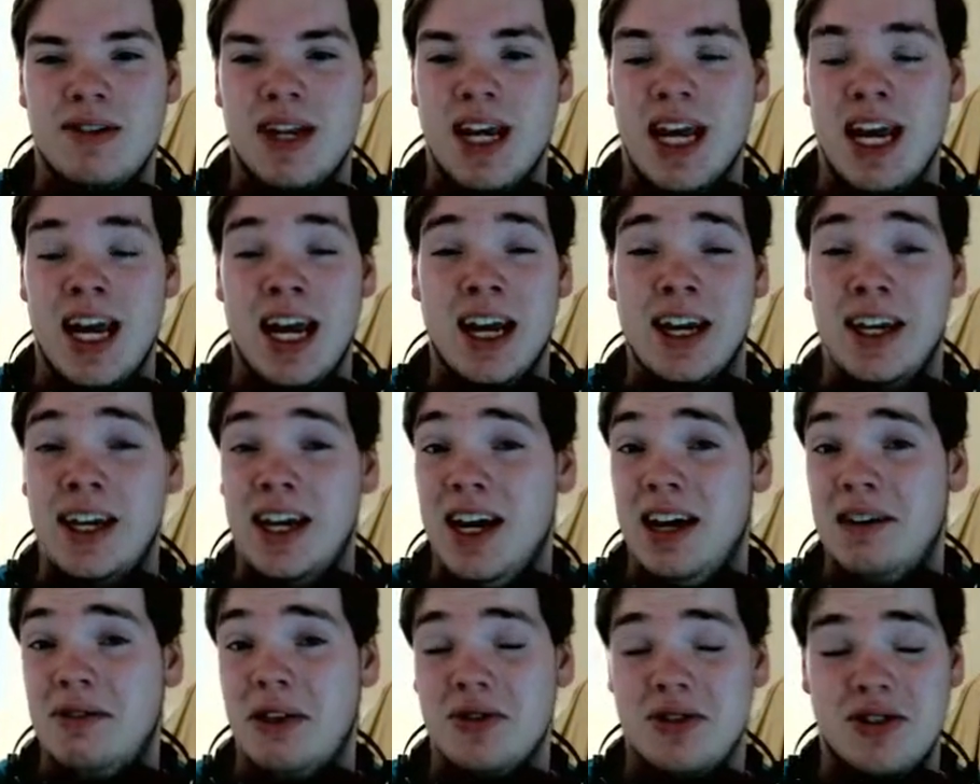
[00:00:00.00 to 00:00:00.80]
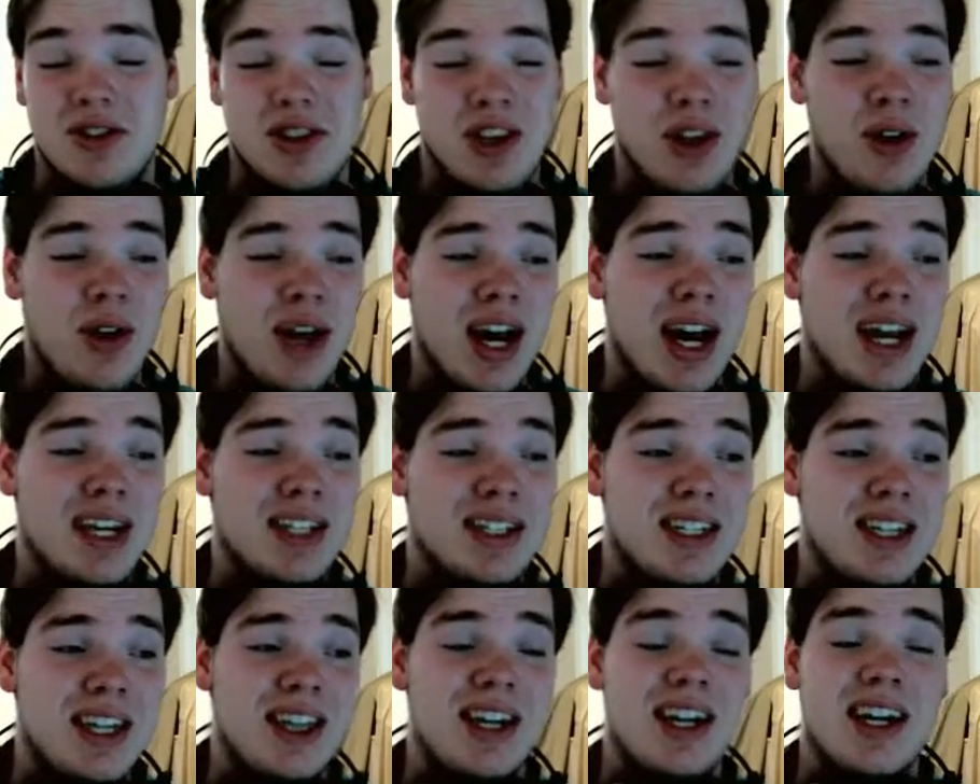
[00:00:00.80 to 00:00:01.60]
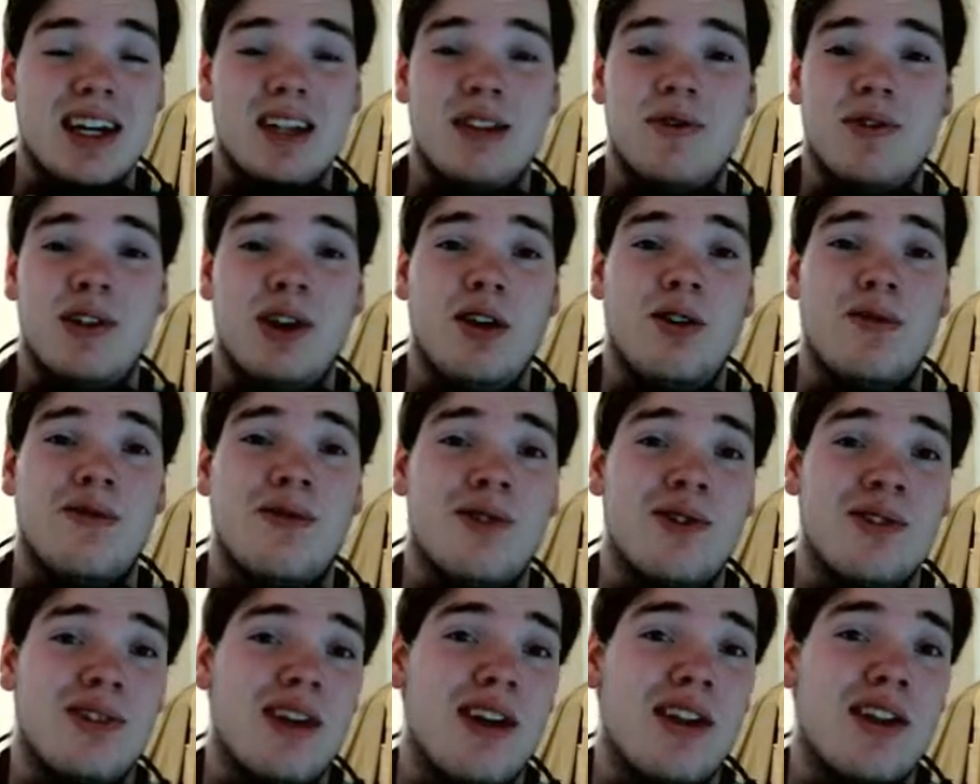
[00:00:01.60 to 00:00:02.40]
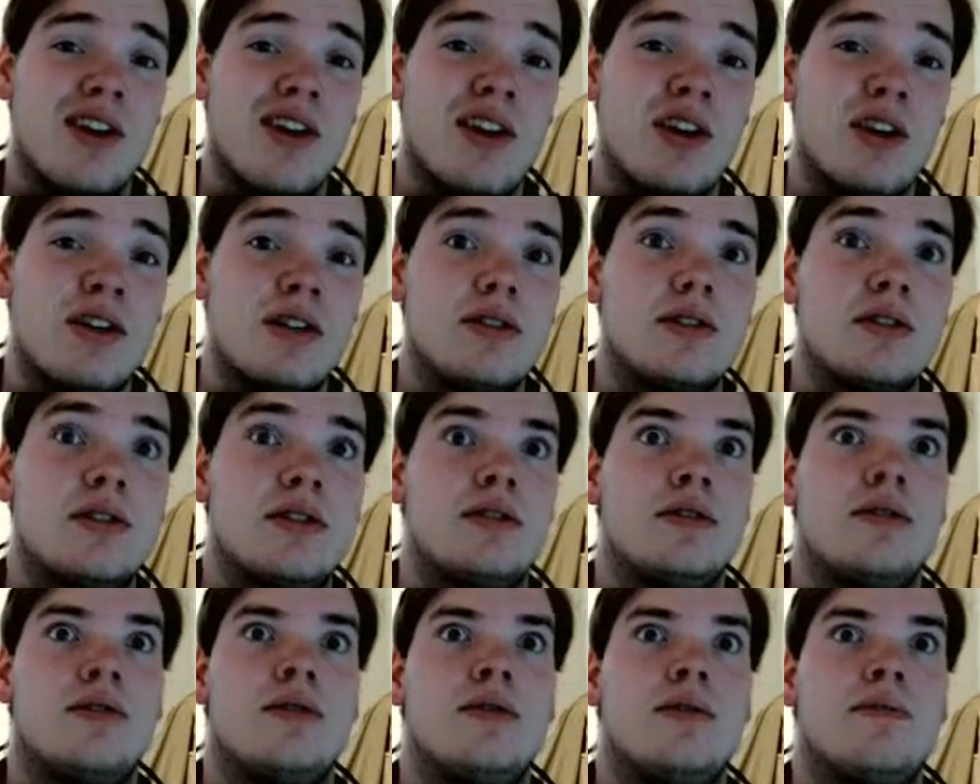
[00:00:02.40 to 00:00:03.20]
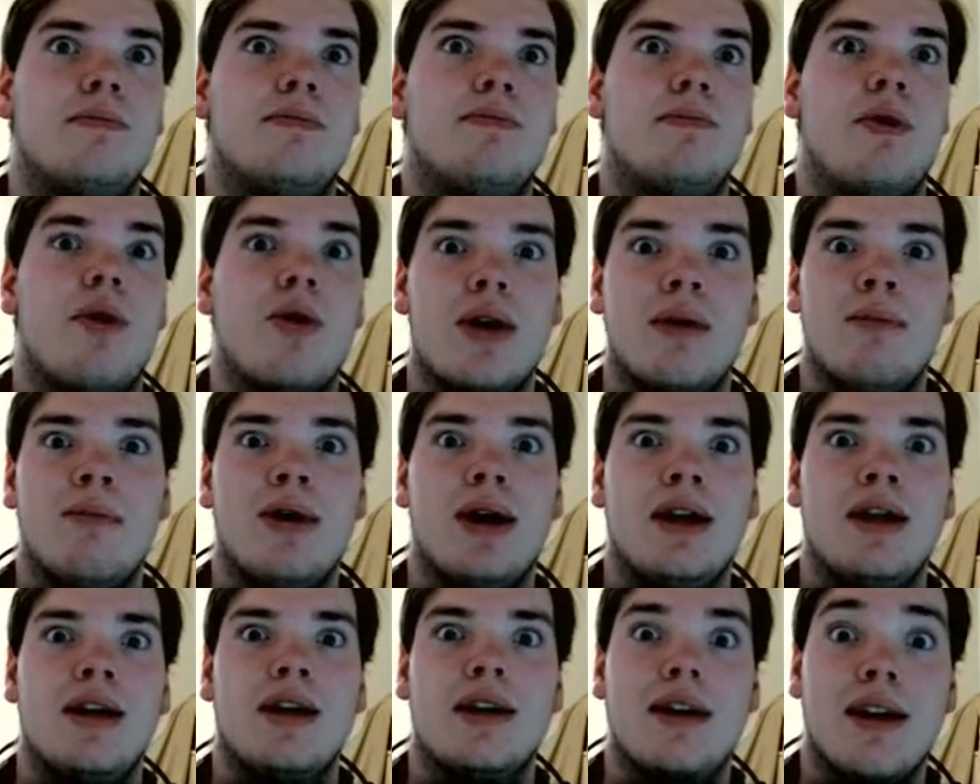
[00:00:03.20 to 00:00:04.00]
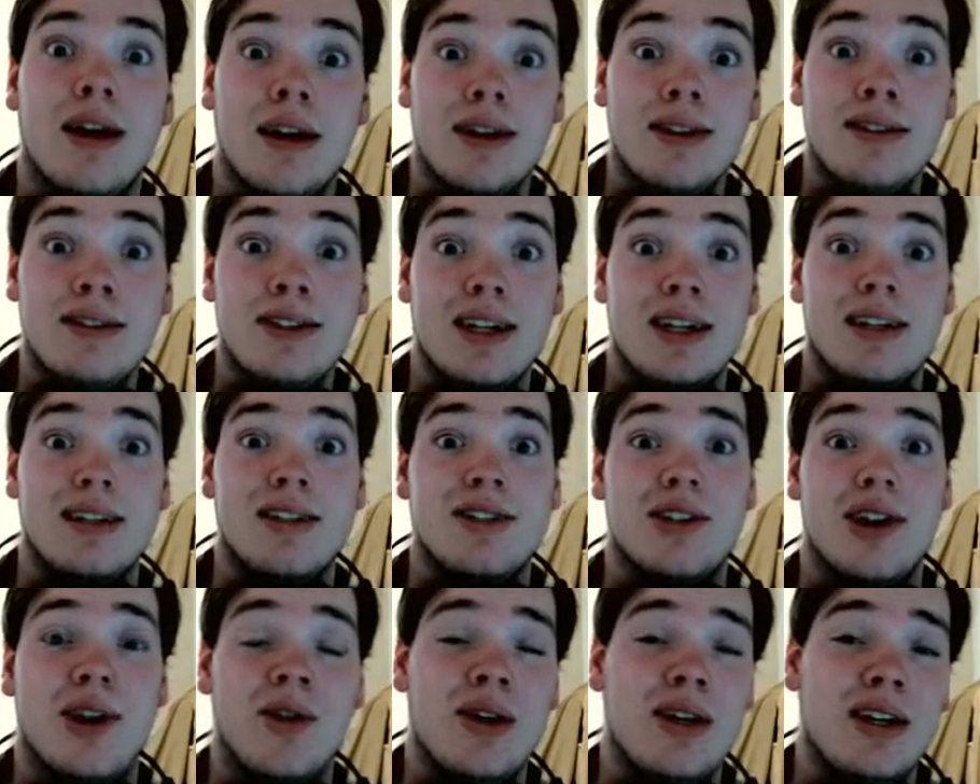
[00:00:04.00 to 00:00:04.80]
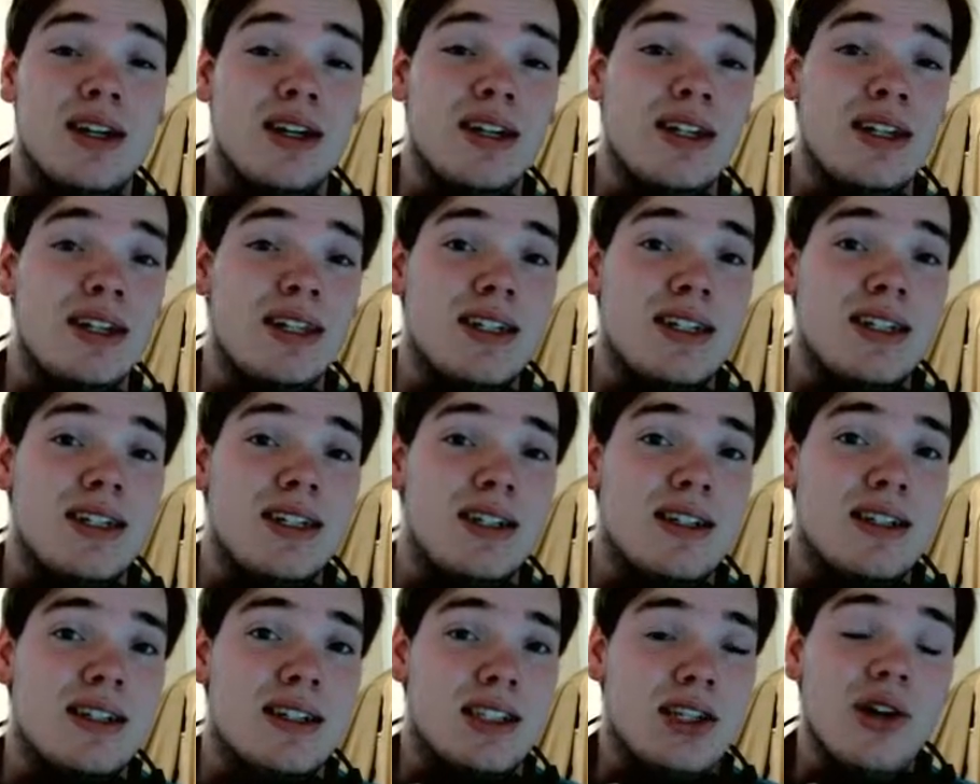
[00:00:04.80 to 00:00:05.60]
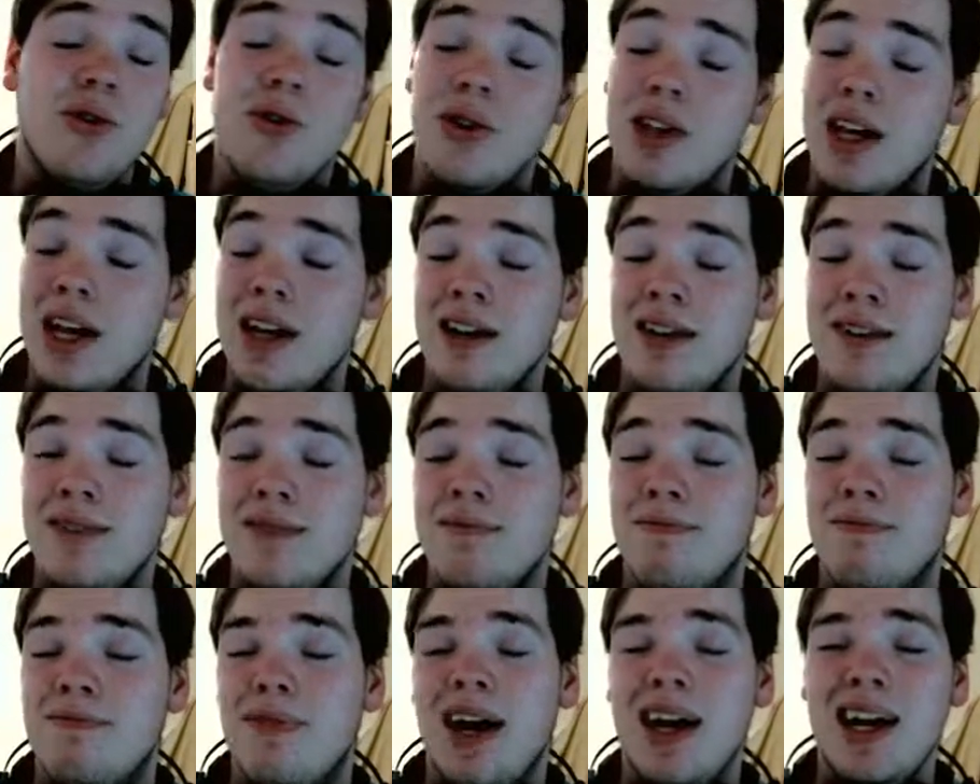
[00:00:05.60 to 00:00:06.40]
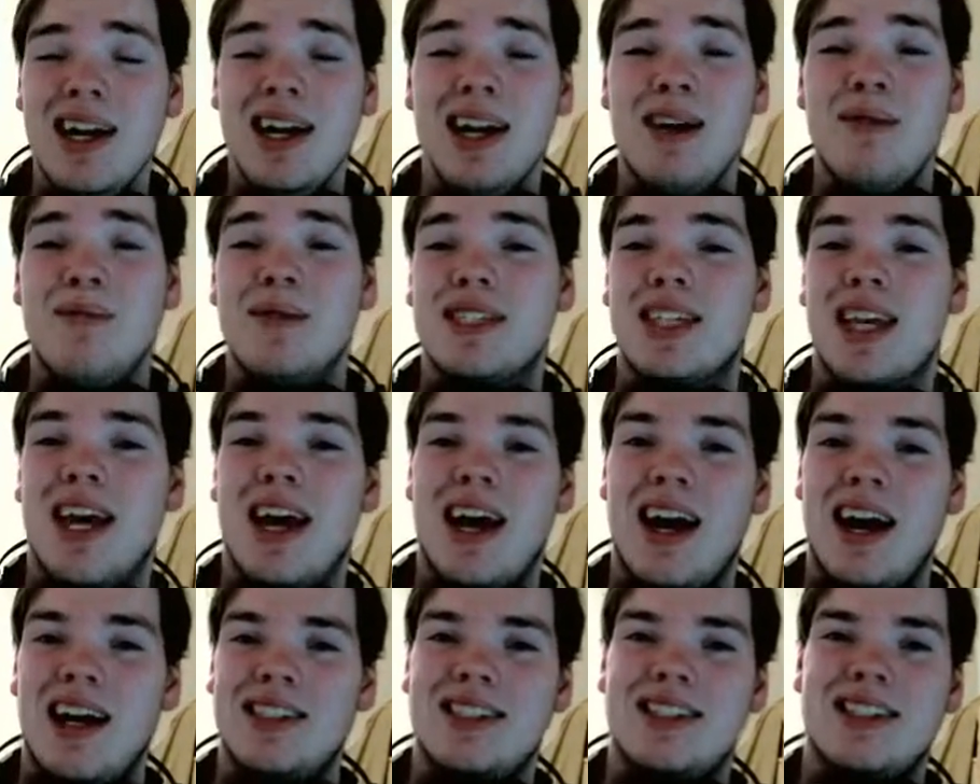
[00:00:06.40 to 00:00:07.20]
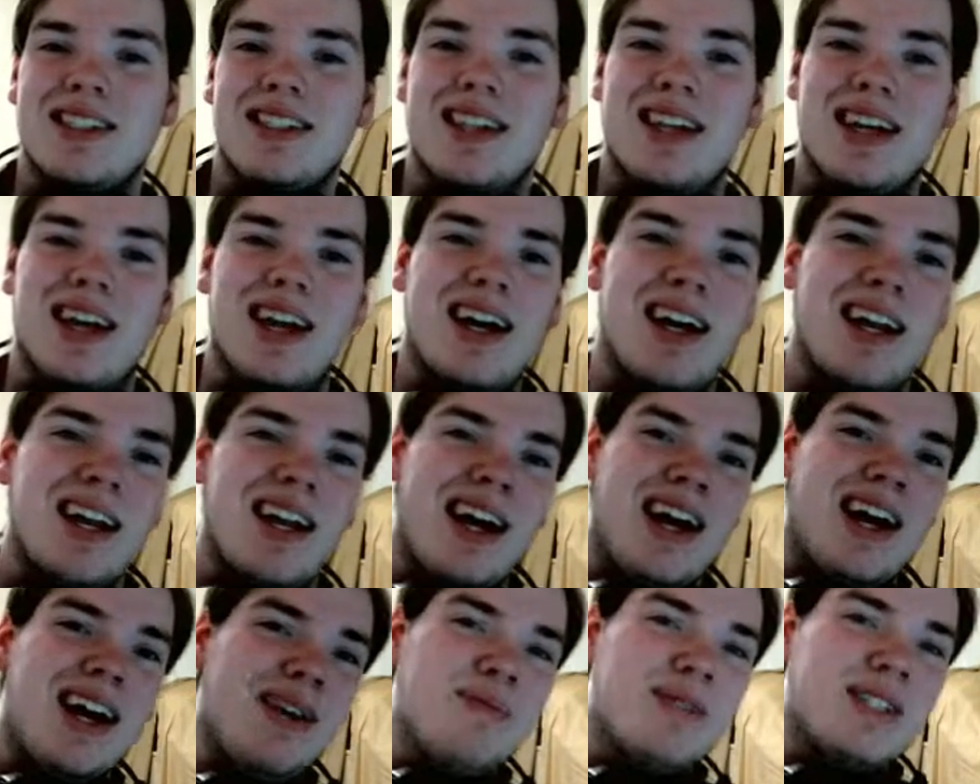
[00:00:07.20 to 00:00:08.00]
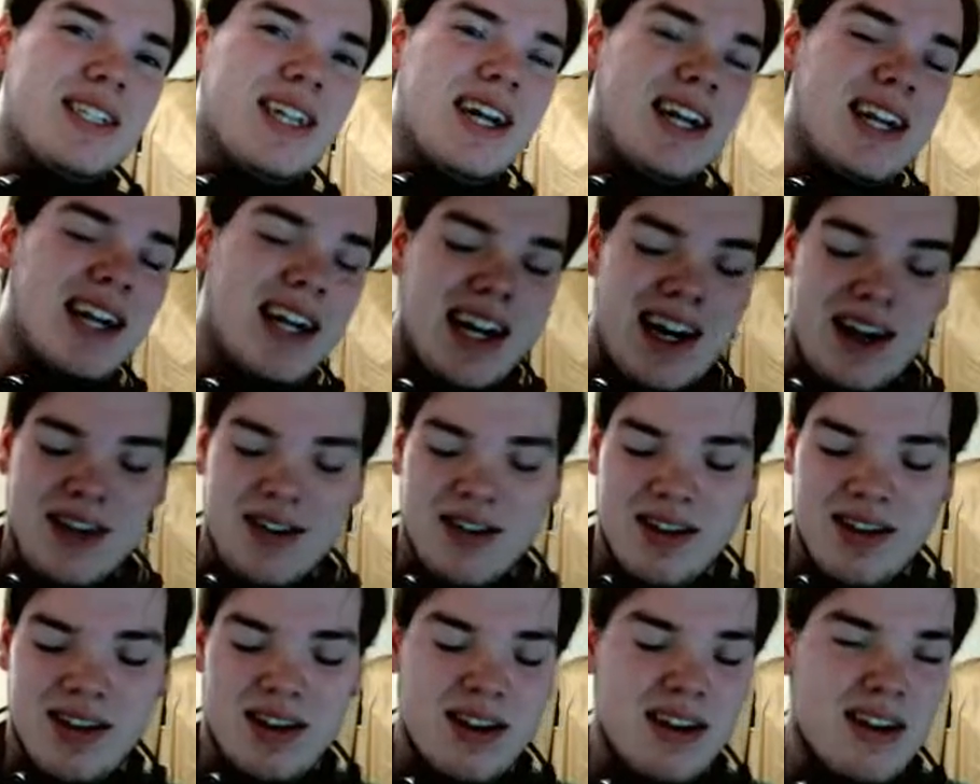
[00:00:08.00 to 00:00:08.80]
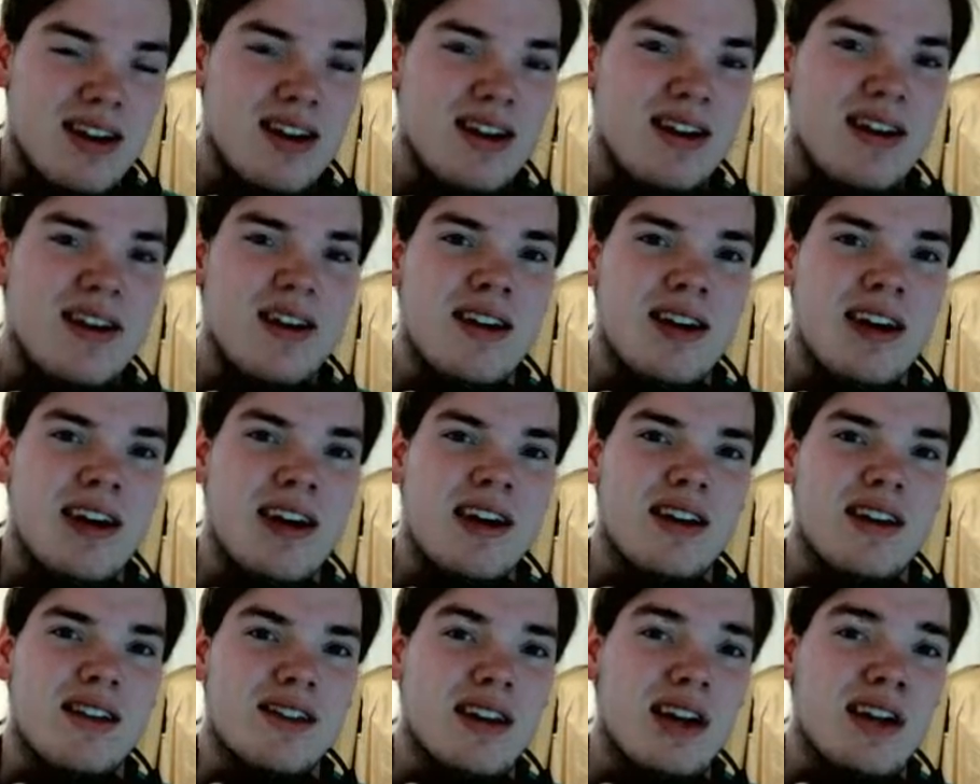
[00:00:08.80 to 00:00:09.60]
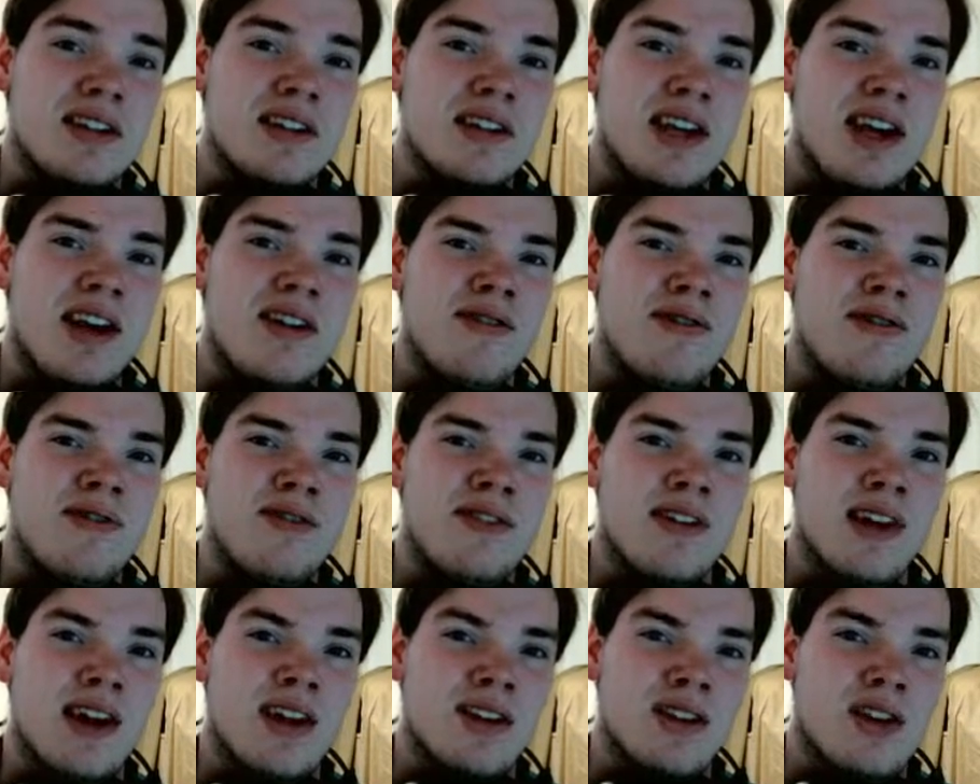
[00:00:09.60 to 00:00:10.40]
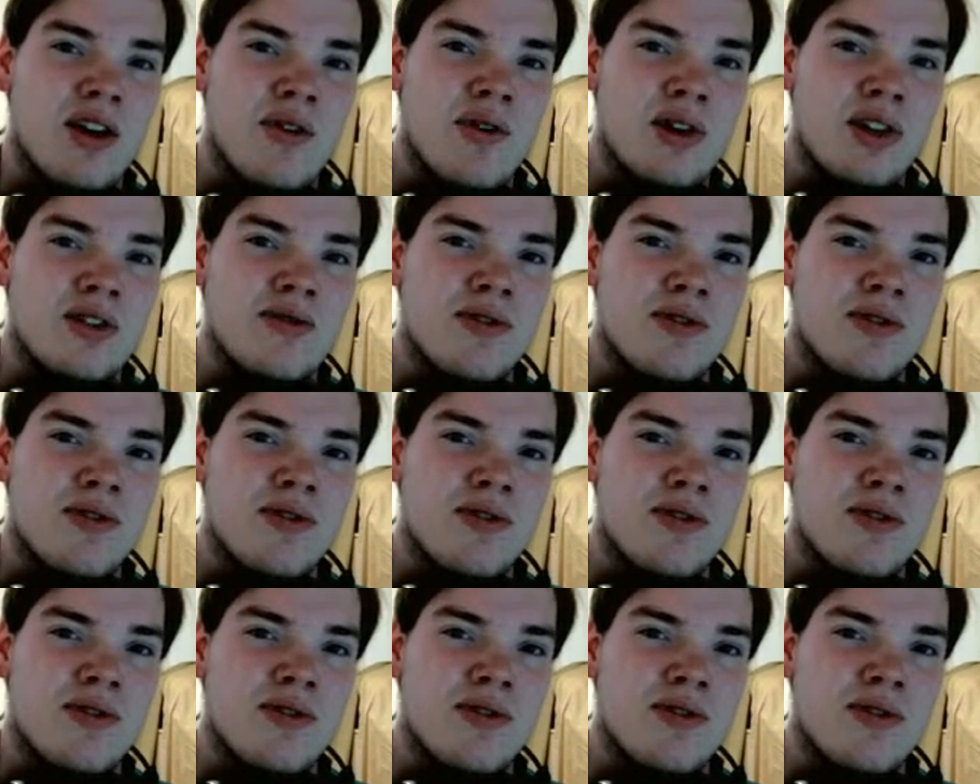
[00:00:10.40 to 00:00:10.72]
And I'll see you guys in the next video for another Pokemon content. So, till then, my name is Chaos, and I'm signing out. Stay safe, and as always,